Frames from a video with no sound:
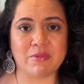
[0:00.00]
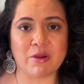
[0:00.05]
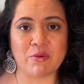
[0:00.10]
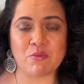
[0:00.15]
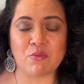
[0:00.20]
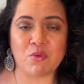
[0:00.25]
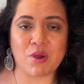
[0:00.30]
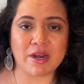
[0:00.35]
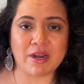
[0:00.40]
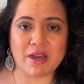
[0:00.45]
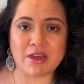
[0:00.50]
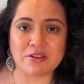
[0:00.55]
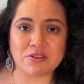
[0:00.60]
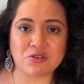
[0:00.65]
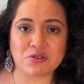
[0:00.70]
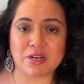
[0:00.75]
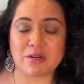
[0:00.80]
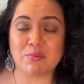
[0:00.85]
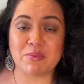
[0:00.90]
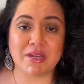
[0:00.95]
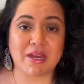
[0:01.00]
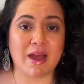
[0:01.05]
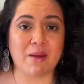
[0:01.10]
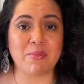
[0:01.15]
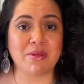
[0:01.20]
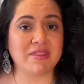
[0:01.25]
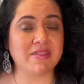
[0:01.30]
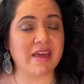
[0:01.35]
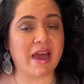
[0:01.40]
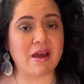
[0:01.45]
100 become
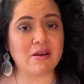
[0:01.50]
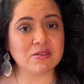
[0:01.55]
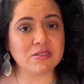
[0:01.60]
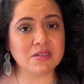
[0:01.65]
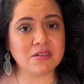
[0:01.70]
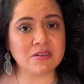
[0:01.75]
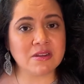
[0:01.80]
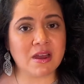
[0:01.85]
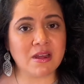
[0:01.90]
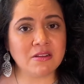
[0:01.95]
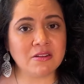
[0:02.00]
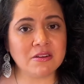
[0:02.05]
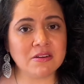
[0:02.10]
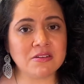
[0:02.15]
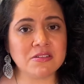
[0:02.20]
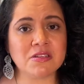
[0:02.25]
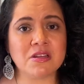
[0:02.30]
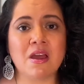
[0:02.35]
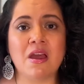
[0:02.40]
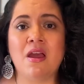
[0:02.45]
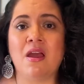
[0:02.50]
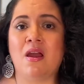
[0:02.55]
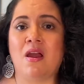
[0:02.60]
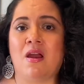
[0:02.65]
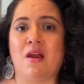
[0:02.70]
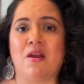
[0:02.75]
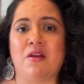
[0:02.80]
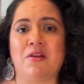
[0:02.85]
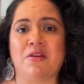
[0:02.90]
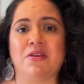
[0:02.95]
$1,000?
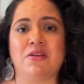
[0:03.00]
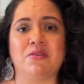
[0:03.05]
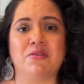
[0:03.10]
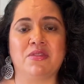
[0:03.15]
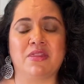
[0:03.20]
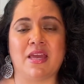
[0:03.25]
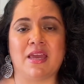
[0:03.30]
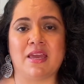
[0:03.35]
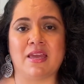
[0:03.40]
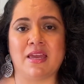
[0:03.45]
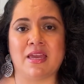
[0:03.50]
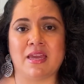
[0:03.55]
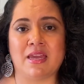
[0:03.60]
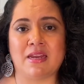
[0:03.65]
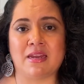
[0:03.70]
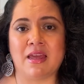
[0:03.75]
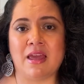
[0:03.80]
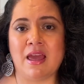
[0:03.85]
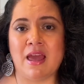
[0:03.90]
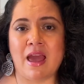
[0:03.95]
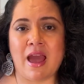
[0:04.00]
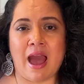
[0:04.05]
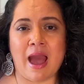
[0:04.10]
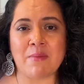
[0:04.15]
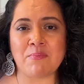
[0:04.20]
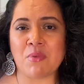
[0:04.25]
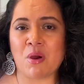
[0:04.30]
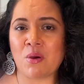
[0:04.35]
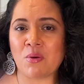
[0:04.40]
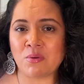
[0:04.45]
Are you thinking,
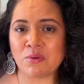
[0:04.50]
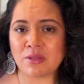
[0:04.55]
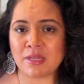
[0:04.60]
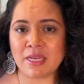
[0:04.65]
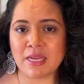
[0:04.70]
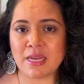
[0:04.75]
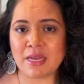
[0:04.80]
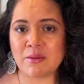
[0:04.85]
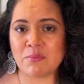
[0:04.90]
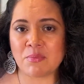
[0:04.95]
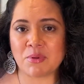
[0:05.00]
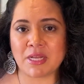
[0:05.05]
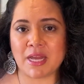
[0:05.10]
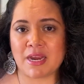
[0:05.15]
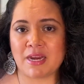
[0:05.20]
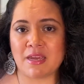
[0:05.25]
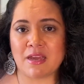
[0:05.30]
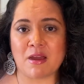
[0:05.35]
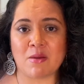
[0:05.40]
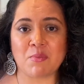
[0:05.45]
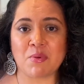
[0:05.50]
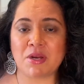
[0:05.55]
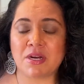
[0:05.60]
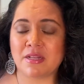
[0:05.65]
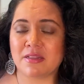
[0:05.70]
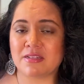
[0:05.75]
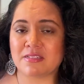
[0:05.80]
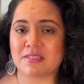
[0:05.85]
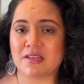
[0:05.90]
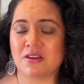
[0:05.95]
I'm only planning on putting
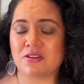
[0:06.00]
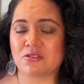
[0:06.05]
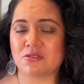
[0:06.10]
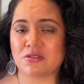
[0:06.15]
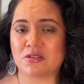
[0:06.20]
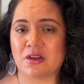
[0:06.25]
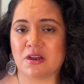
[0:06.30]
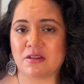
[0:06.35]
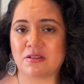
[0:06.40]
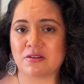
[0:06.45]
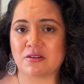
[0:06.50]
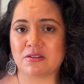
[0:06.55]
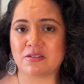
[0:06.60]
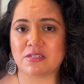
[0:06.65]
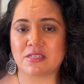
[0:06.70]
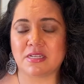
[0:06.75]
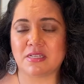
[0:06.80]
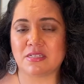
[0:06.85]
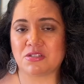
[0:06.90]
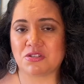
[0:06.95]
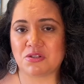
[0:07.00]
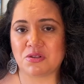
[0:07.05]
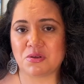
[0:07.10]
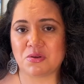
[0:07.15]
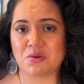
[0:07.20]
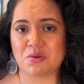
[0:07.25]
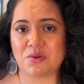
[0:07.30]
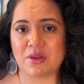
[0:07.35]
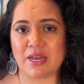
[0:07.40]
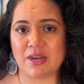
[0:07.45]
this $100
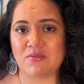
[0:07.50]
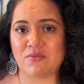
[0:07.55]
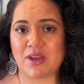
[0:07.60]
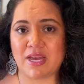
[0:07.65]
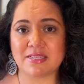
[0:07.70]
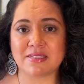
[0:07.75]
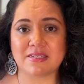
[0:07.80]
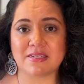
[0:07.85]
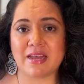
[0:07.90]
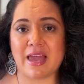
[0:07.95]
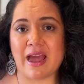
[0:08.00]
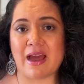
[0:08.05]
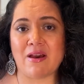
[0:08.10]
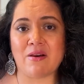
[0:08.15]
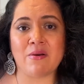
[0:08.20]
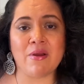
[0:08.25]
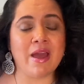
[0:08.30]
to invest now.